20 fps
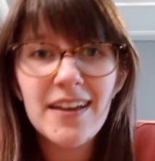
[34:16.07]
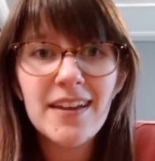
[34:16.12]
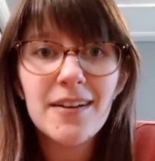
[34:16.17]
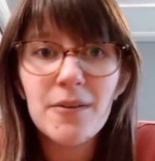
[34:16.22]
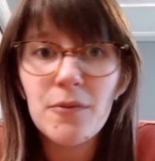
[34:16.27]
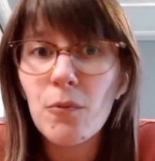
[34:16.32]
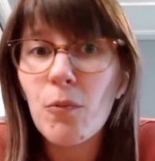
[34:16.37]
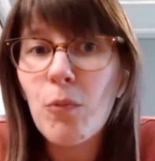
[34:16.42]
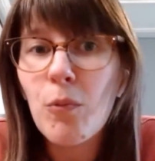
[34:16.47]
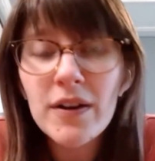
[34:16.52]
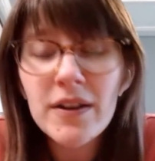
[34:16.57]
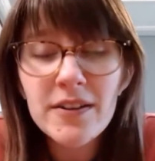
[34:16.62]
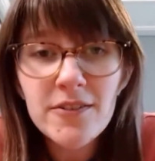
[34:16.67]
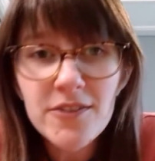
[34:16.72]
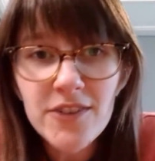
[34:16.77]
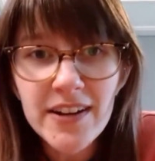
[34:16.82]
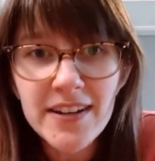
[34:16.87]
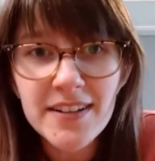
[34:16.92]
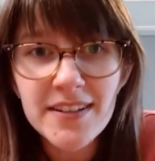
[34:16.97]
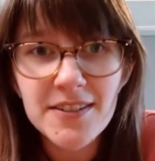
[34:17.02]
What are you
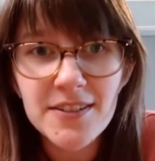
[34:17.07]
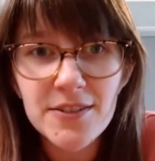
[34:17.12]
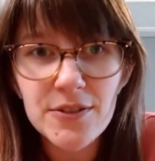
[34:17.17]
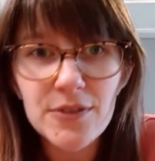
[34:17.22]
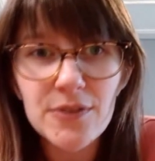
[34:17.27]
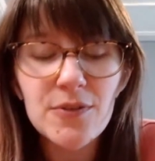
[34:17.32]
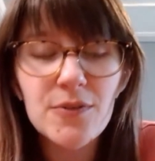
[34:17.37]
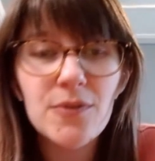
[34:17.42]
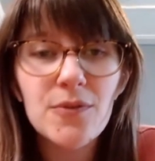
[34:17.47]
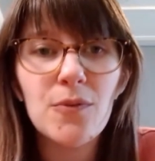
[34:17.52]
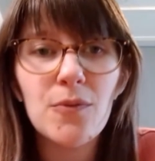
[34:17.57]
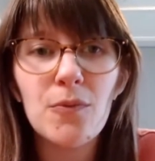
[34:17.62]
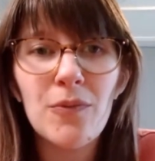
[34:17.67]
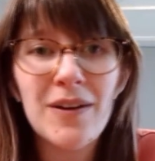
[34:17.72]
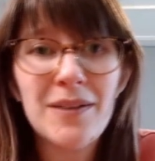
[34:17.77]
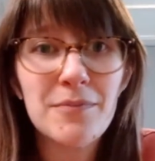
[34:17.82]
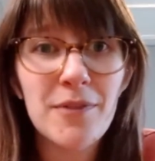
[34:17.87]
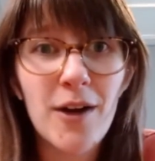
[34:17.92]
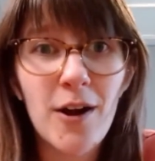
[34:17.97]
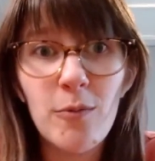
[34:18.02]
trying to do?
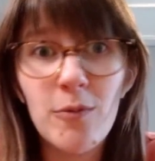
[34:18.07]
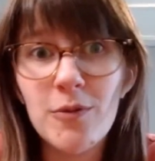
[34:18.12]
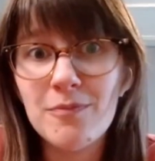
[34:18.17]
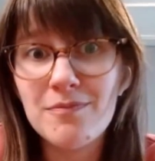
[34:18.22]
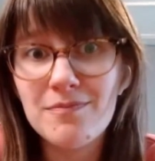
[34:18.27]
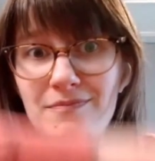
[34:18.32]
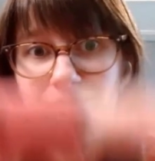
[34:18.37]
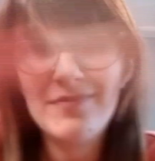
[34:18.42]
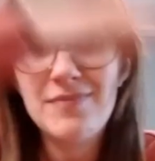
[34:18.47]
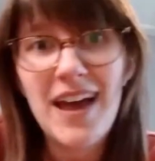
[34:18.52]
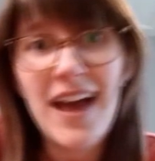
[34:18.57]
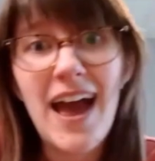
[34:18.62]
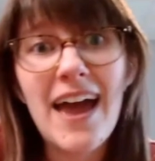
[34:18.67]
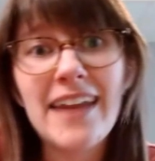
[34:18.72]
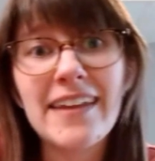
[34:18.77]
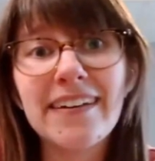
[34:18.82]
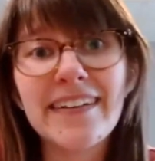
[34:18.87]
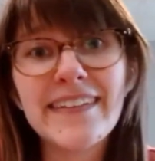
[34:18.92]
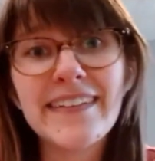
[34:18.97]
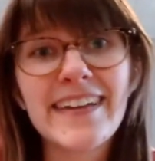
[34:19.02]
What problem at
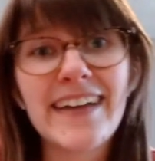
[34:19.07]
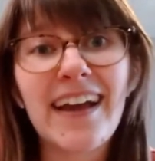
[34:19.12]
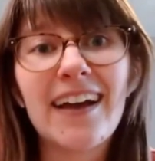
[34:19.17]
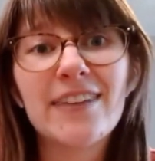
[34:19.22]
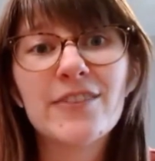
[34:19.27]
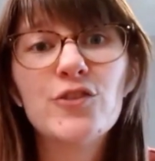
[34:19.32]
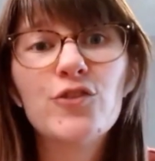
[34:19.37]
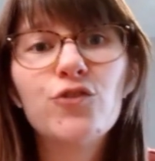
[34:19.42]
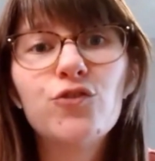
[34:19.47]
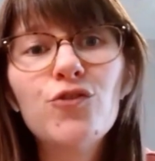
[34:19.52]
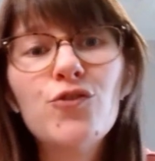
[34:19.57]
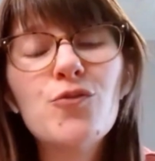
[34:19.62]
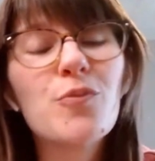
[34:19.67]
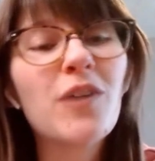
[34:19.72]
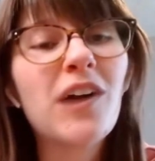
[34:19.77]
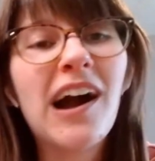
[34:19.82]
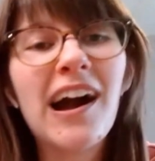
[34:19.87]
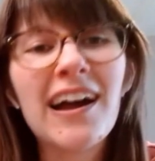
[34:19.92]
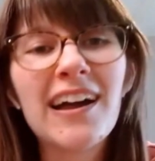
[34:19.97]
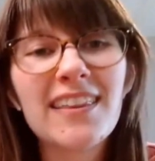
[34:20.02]
a super
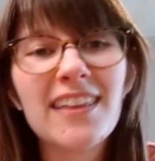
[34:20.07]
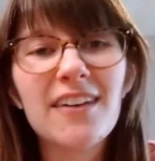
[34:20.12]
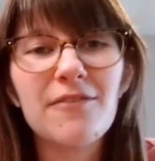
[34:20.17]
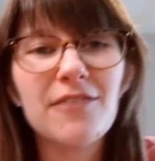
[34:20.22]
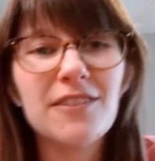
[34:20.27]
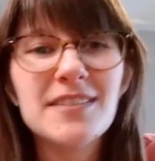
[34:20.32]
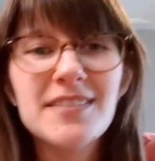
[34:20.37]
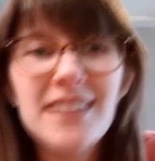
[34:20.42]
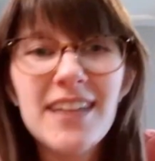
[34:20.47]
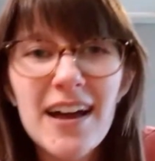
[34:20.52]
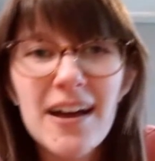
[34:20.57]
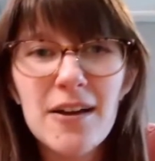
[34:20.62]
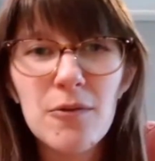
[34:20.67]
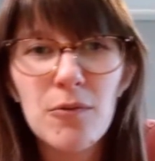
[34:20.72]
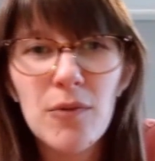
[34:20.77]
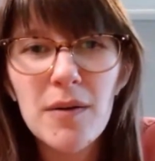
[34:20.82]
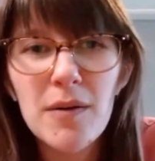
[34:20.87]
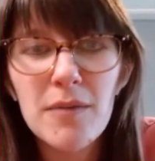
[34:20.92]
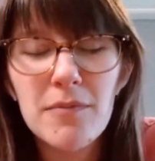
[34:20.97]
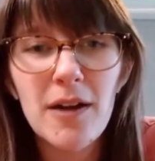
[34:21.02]
high level? Not
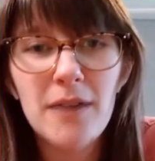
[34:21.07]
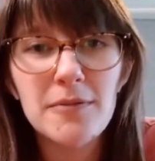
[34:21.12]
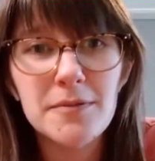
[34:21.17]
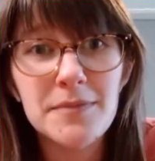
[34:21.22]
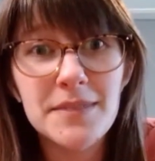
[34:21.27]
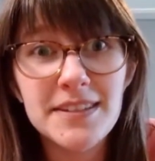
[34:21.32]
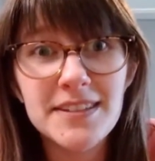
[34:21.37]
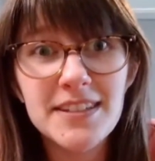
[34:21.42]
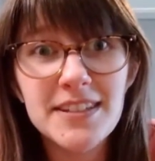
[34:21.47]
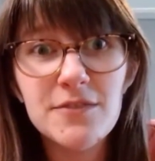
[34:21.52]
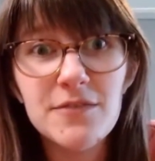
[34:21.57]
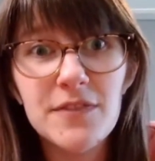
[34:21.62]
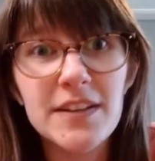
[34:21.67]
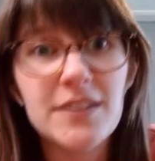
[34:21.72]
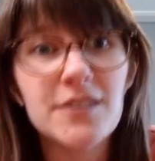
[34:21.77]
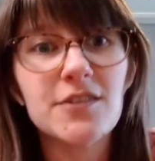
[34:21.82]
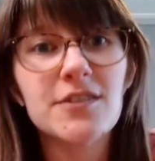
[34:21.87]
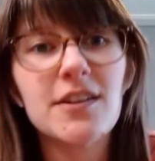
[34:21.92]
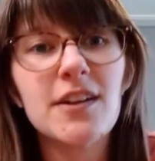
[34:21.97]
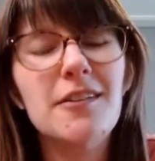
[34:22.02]
what problem does this
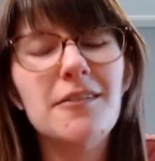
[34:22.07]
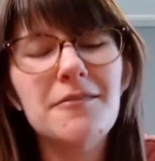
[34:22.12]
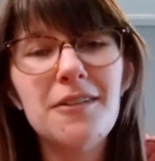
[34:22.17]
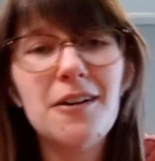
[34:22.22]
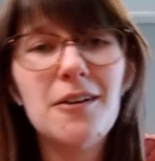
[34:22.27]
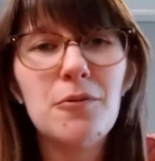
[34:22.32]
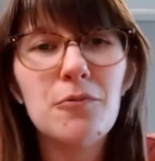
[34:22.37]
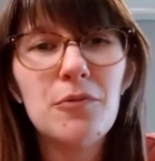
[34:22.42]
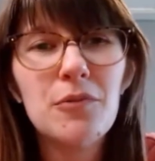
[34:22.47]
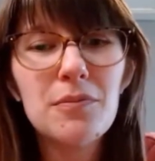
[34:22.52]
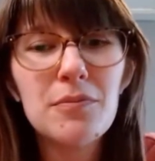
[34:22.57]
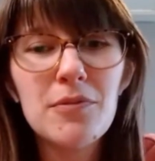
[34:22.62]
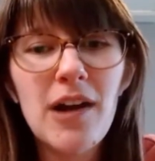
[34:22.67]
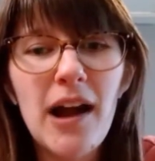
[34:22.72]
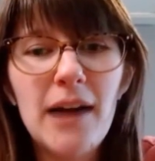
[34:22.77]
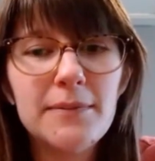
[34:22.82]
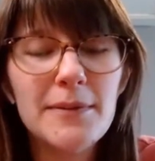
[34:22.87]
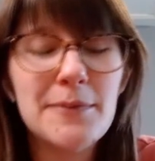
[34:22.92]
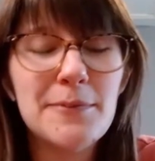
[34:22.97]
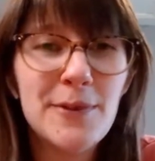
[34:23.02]
feature solve? What
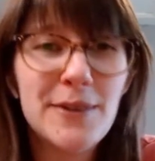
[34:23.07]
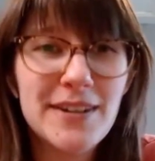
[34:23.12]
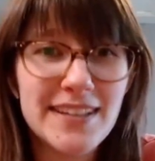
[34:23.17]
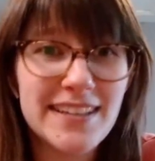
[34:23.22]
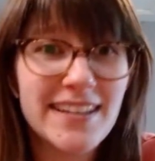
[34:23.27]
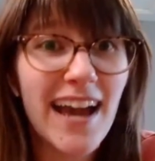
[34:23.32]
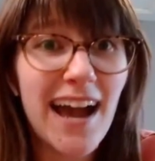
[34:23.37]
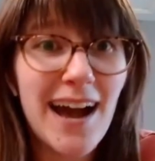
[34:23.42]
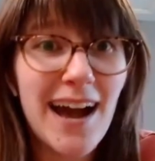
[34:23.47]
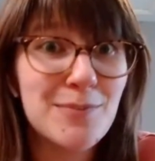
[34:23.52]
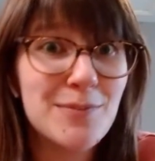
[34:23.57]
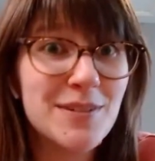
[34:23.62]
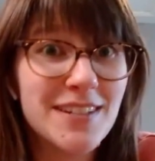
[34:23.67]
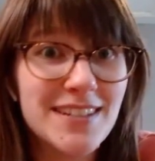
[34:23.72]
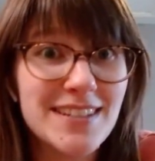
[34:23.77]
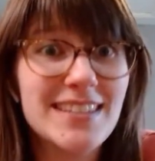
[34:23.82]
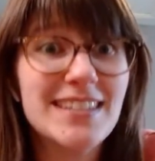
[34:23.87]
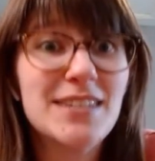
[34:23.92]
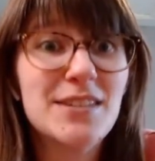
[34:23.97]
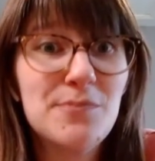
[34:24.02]
problem, what gap
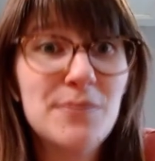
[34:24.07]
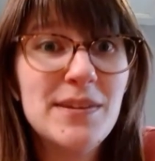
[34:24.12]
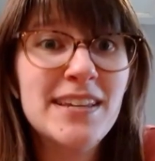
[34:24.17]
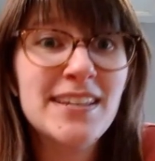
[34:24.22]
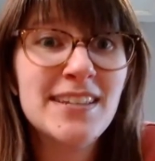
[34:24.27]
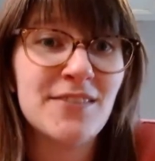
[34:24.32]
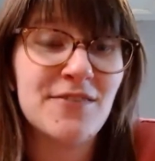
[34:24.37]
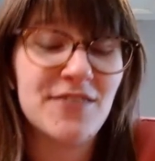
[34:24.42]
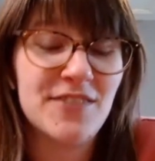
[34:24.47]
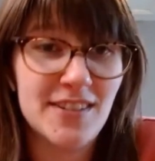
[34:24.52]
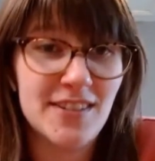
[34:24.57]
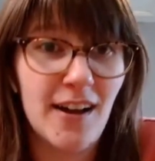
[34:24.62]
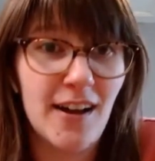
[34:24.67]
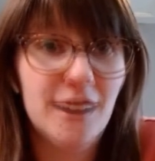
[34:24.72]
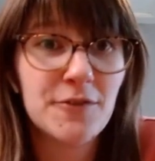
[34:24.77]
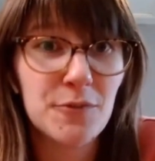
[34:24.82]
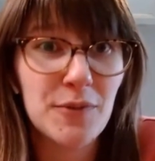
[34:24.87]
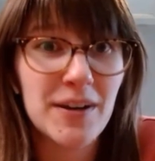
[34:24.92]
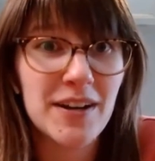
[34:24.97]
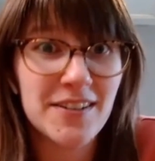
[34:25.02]
does this piece of
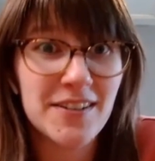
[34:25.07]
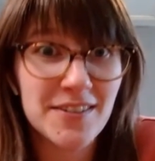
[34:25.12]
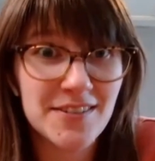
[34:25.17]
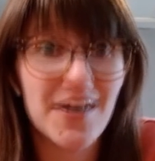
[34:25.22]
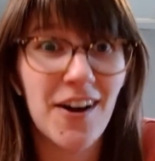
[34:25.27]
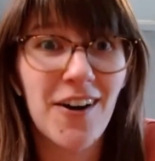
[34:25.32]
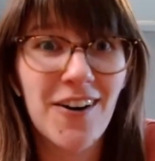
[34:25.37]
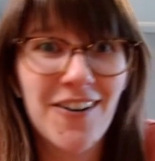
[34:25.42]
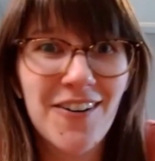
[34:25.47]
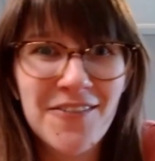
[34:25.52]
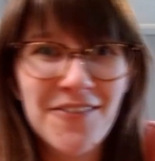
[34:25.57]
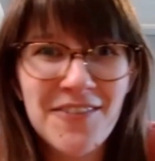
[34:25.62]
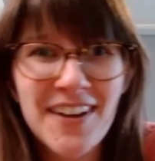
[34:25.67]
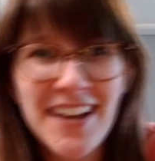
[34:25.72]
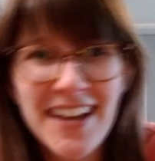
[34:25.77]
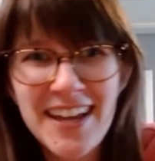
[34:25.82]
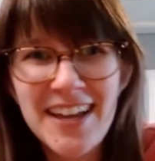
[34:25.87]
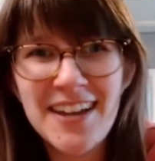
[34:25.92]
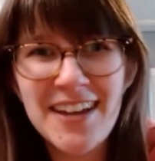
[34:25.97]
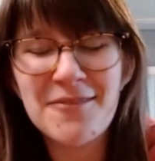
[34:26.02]
software solve?
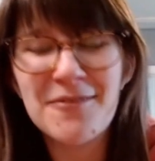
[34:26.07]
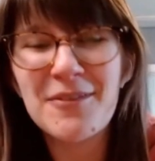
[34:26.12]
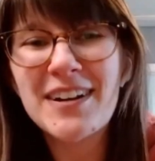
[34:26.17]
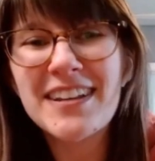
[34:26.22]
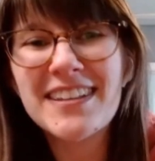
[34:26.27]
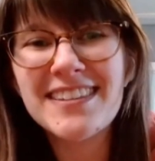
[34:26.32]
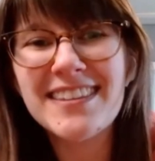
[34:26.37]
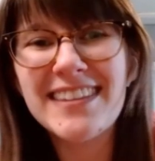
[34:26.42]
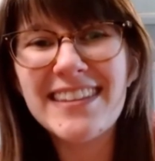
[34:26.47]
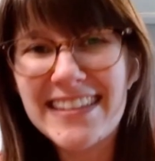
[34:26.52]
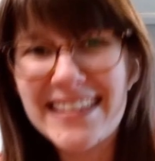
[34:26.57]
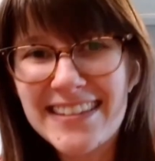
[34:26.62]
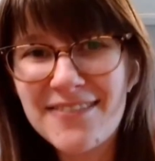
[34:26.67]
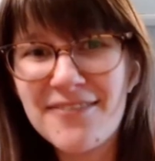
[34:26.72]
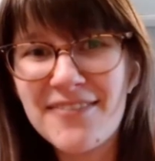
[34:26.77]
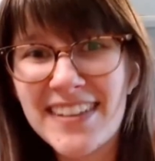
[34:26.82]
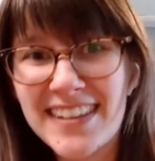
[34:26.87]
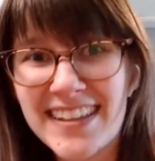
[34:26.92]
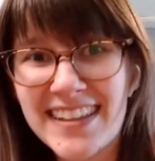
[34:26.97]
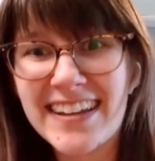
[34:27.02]
What is this
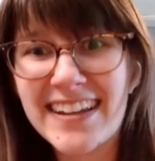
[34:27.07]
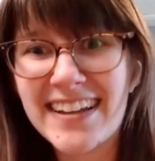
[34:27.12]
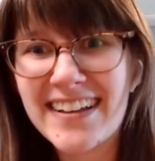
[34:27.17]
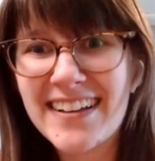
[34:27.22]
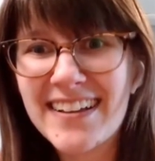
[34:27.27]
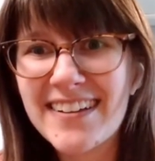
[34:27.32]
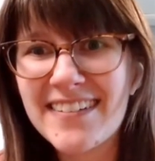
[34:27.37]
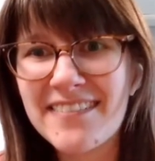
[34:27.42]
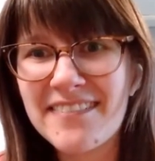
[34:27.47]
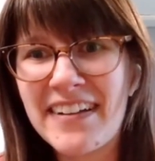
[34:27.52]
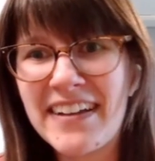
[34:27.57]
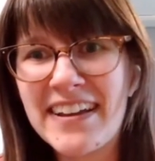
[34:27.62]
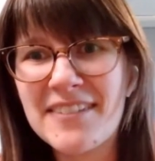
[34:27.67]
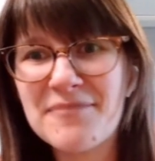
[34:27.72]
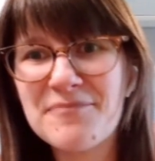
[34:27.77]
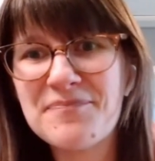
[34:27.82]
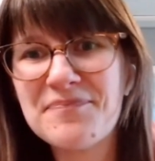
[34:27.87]
filling, right?